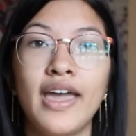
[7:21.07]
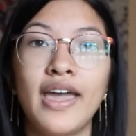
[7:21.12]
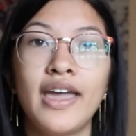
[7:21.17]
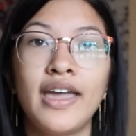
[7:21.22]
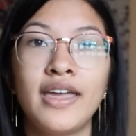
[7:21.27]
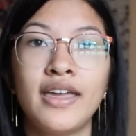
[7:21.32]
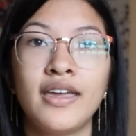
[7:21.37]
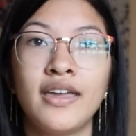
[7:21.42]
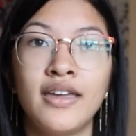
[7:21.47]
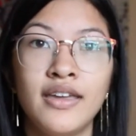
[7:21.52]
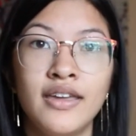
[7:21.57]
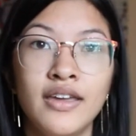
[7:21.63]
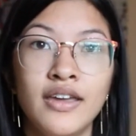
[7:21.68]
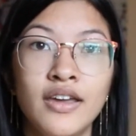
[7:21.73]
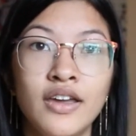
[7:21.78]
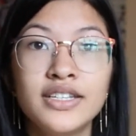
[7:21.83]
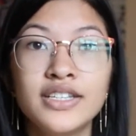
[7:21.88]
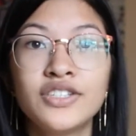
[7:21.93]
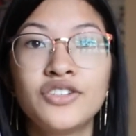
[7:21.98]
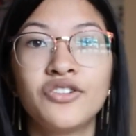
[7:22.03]
a
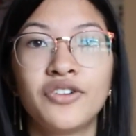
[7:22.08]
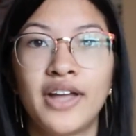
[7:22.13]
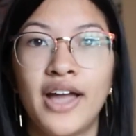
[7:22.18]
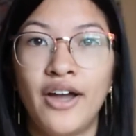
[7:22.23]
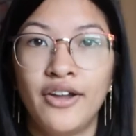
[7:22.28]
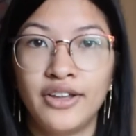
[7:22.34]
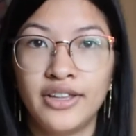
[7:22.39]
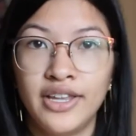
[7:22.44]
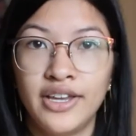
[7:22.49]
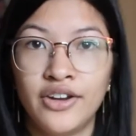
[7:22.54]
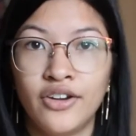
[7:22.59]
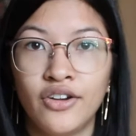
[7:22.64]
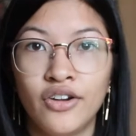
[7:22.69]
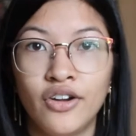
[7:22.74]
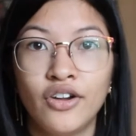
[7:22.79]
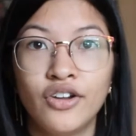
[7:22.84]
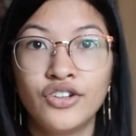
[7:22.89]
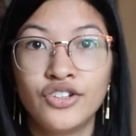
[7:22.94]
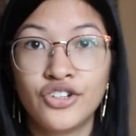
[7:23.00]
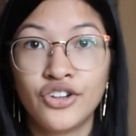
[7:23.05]
digital calculator
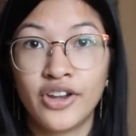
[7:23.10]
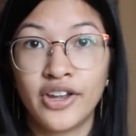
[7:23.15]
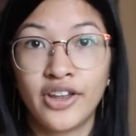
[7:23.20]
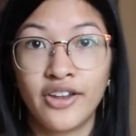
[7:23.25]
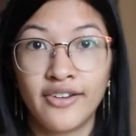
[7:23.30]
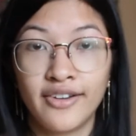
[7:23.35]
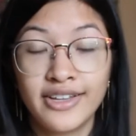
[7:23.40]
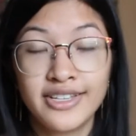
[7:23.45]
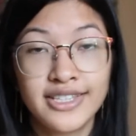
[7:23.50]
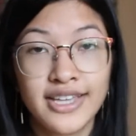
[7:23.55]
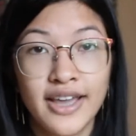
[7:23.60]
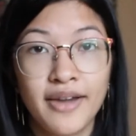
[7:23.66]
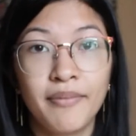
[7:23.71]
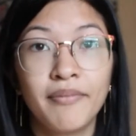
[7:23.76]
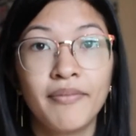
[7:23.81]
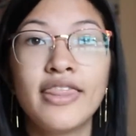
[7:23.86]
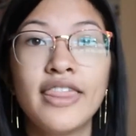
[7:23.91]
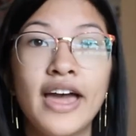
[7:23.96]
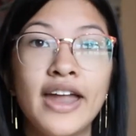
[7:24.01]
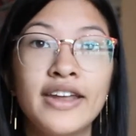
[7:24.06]
during your exam
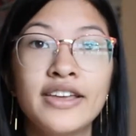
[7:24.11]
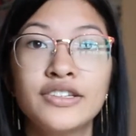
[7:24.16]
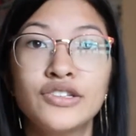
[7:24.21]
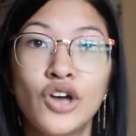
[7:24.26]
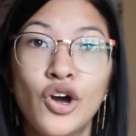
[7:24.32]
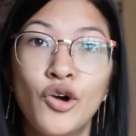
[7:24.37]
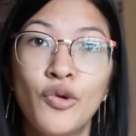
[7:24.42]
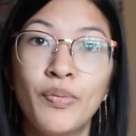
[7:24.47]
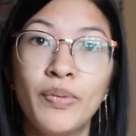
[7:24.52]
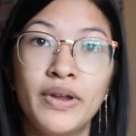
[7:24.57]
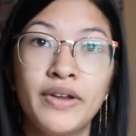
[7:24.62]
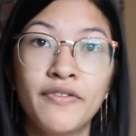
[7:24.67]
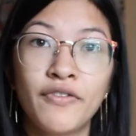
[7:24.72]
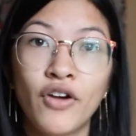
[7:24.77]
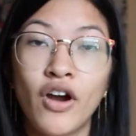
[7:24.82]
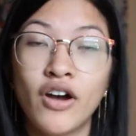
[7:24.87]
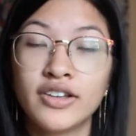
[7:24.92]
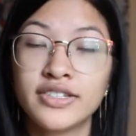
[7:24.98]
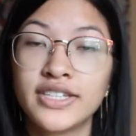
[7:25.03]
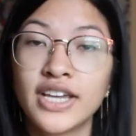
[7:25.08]
that is open
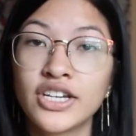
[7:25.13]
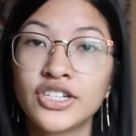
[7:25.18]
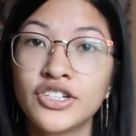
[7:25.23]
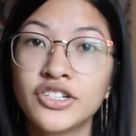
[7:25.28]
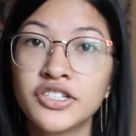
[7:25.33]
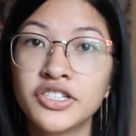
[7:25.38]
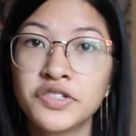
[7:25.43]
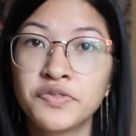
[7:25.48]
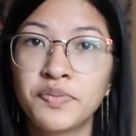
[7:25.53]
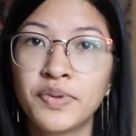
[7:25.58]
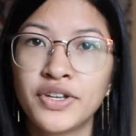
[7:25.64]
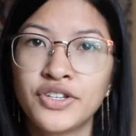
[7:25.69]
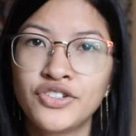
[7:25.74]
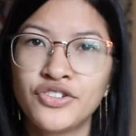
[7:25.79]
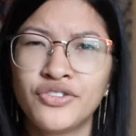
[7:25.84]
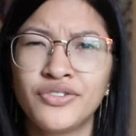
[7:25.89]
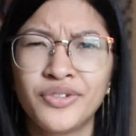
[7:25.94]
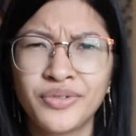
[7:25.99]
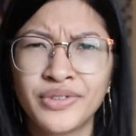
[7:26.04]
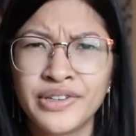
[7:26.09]
for all sections, but
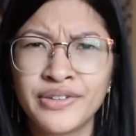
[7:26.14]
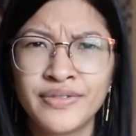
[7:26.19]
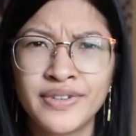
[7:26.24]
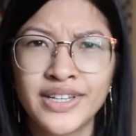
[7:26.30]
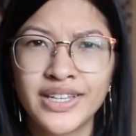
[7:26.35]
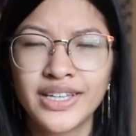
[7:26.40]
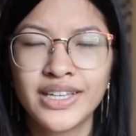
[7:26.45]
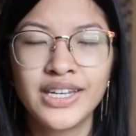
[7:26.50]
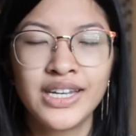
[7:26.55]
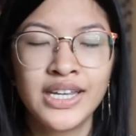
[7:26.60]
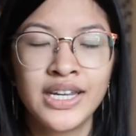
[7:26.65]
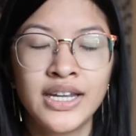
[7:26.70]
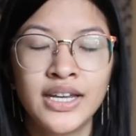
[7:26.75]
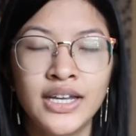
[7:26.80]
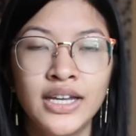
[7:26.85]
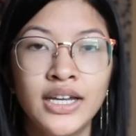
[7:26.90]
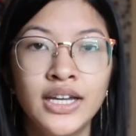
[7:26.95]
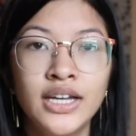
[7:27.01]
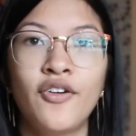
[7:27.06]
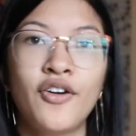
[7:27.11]
you only really need
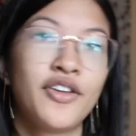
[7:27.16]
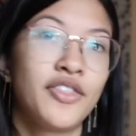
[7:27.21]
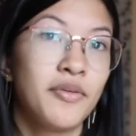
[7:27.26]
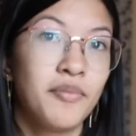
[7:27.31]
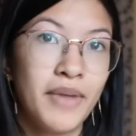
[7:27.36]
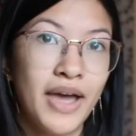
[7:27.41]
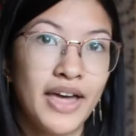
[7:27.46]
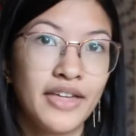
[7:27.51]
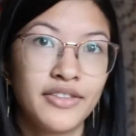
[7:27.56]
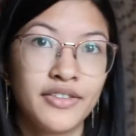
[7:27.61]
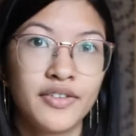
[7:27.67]
it for the math.